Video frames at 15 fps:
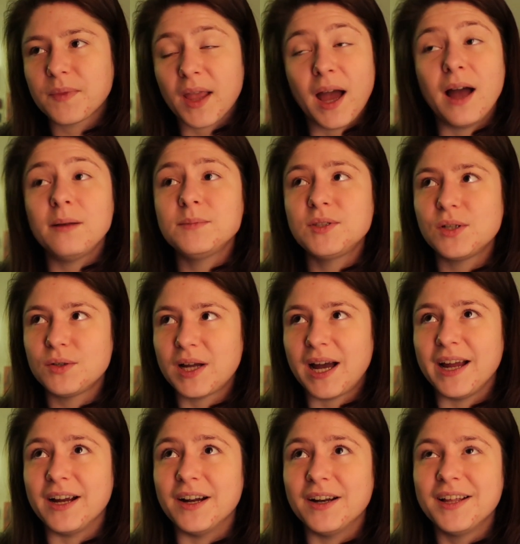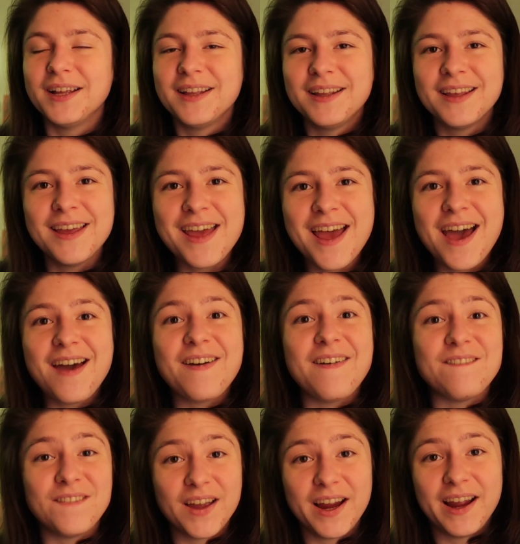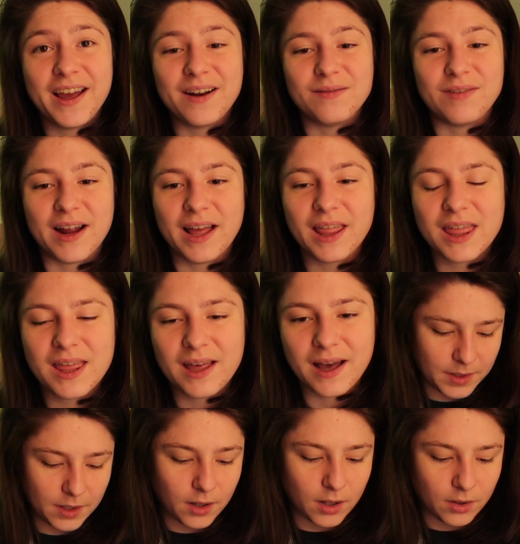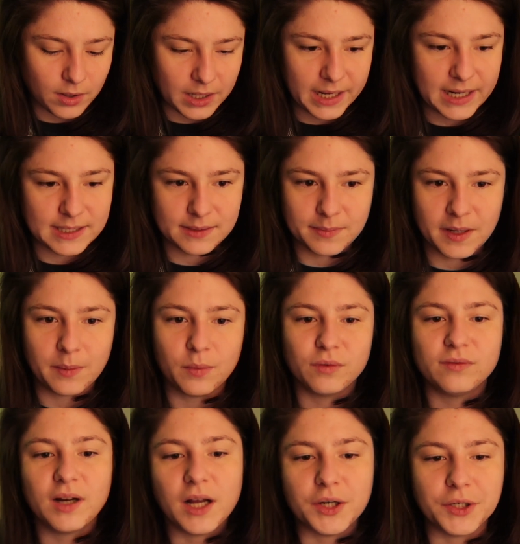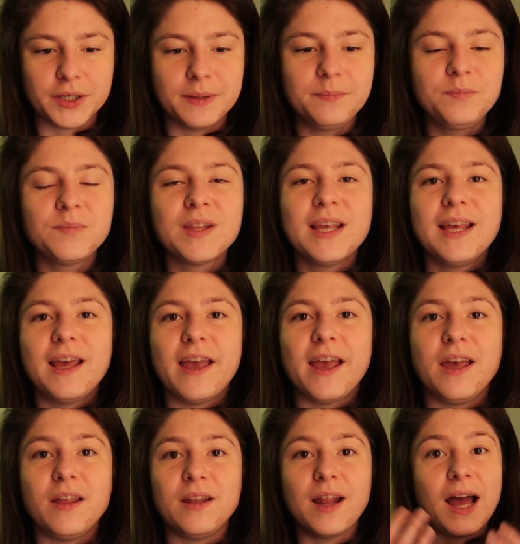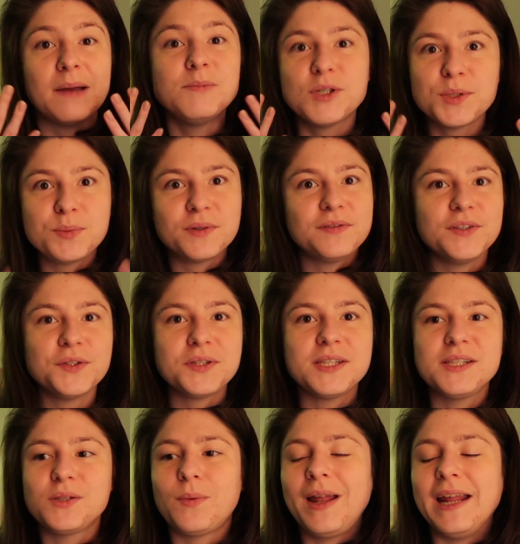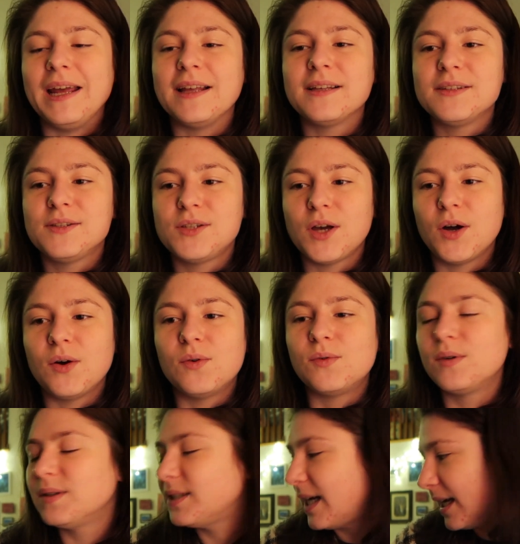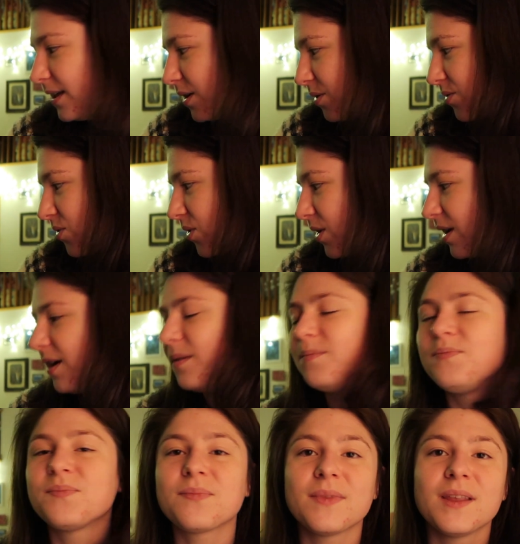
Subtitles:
I'm so tired. I'm very out of breath. My heart rate has been up over 100 and I'm just profusely sweating. So I know, Aurora.